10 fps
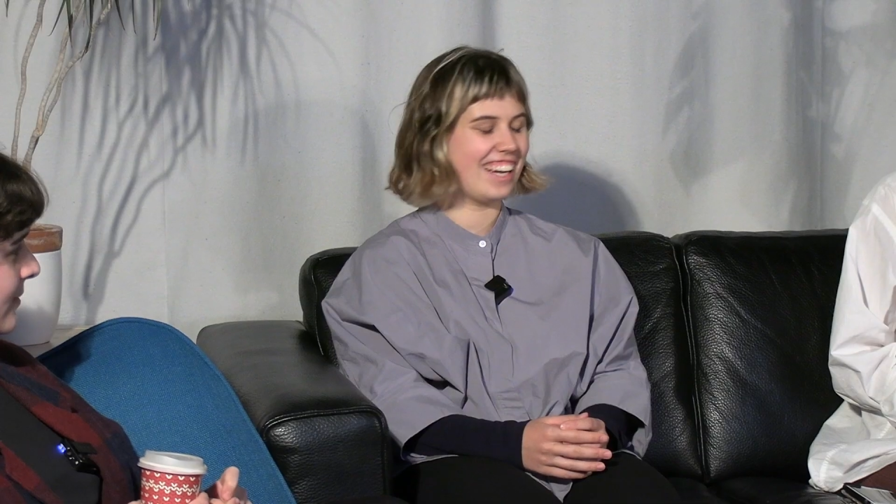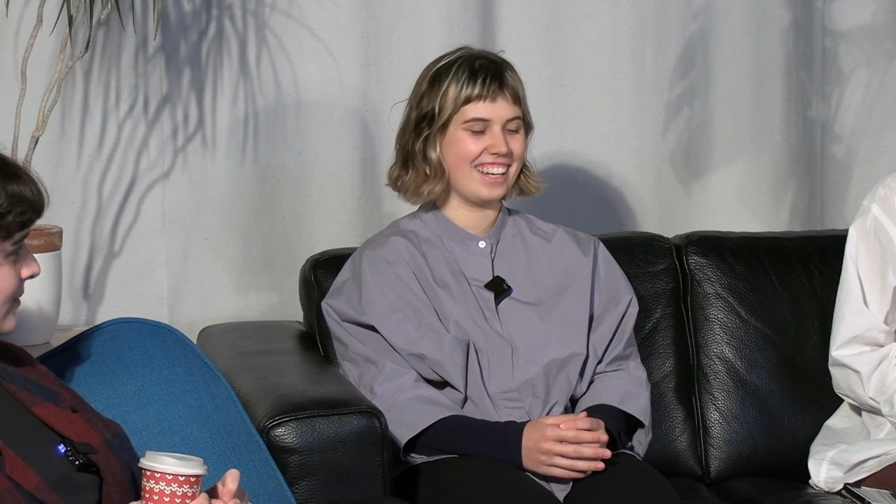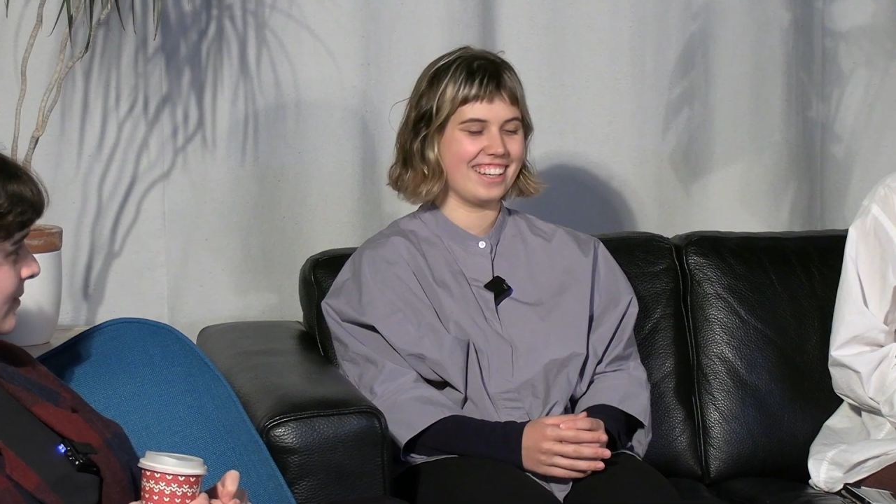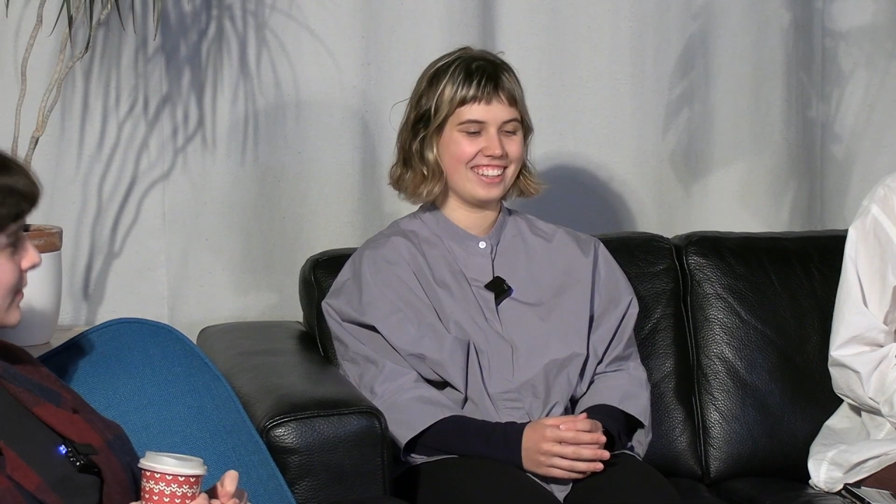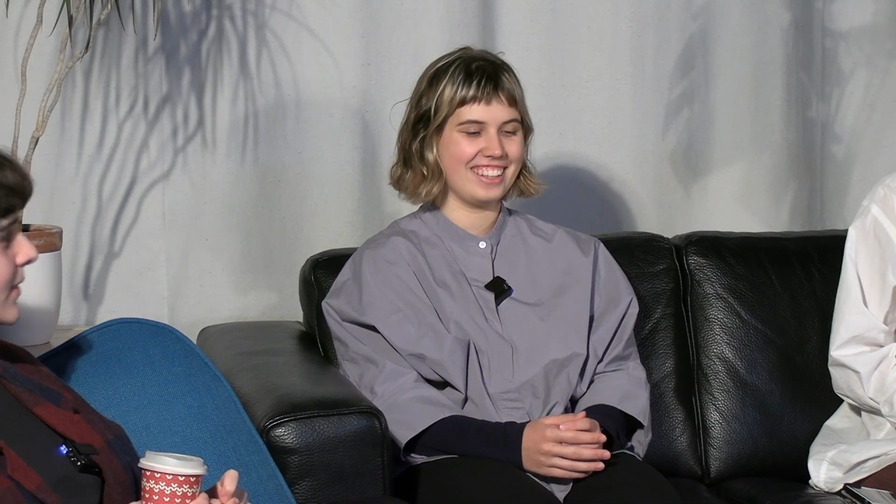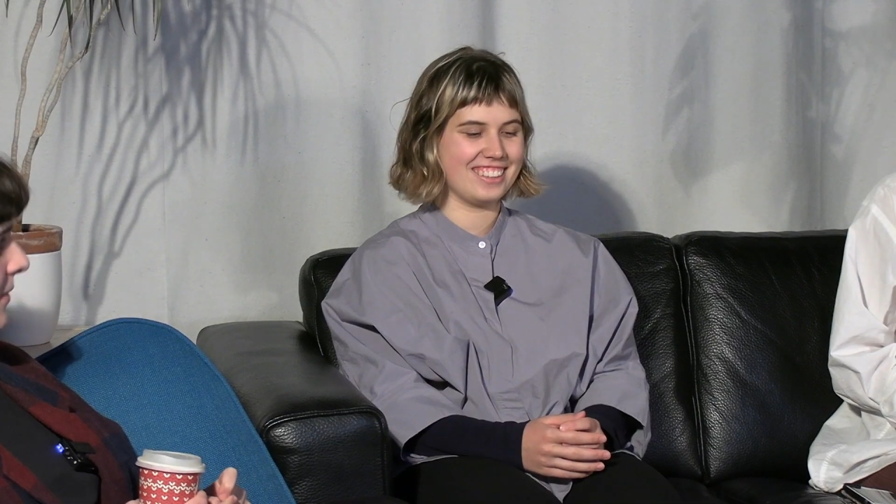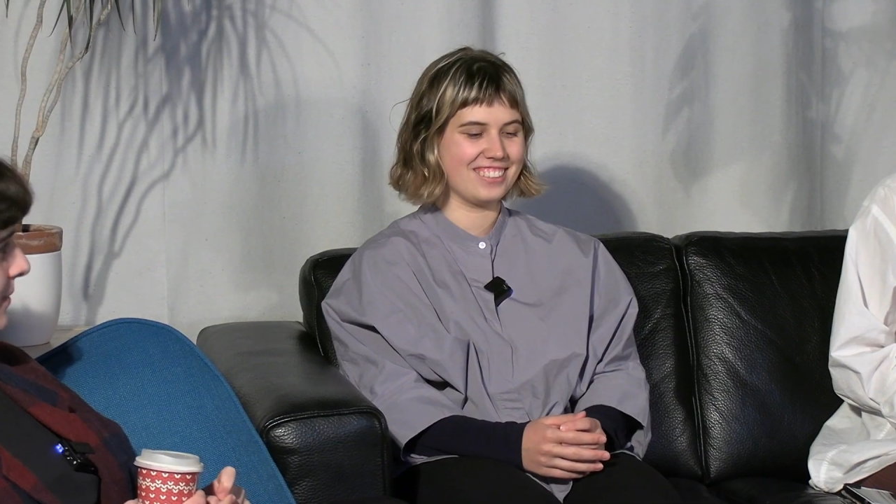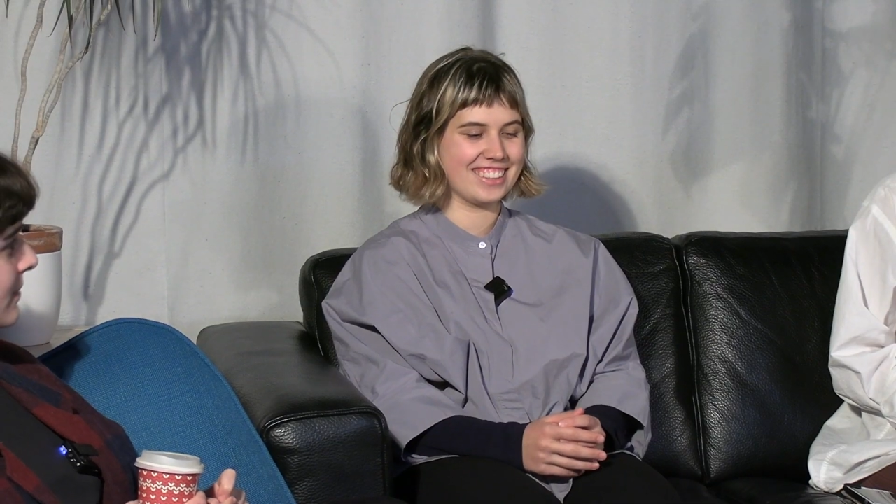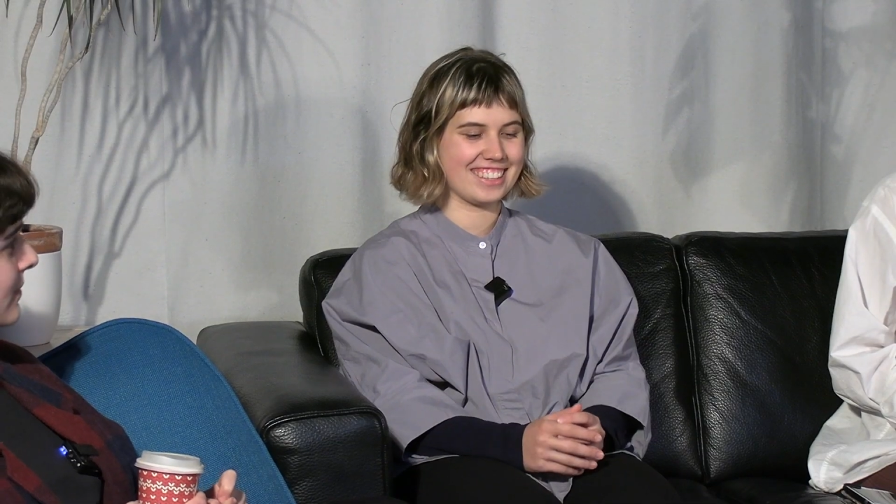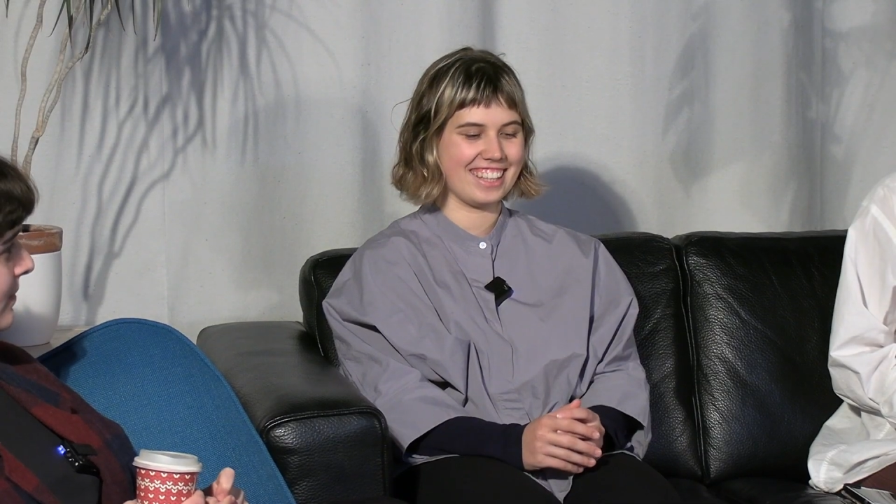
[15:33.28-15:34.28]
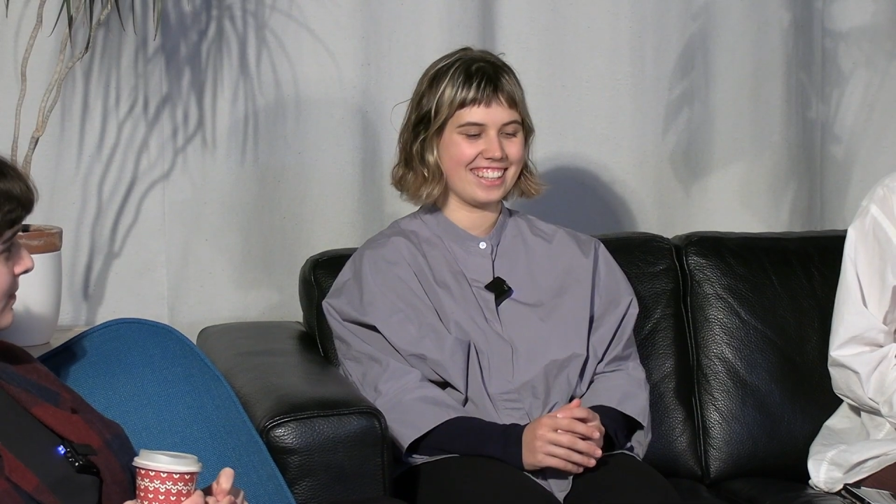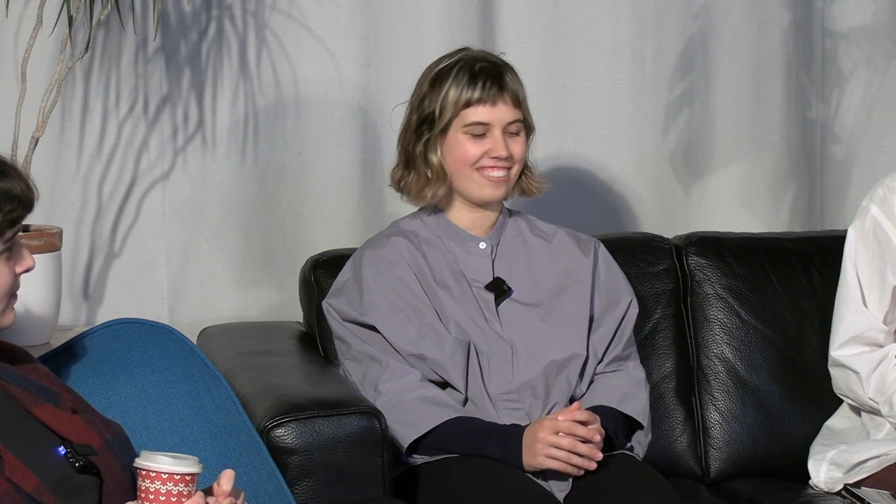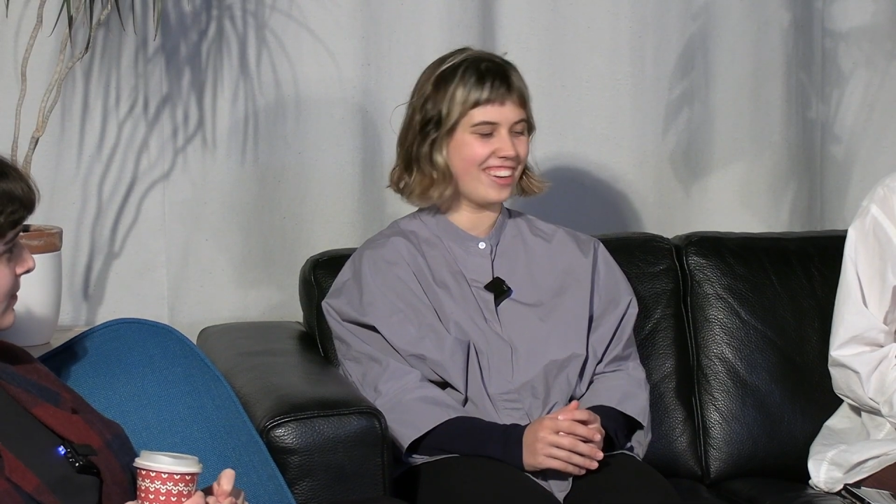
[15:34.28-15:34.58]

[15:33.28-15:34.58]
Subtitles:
It was like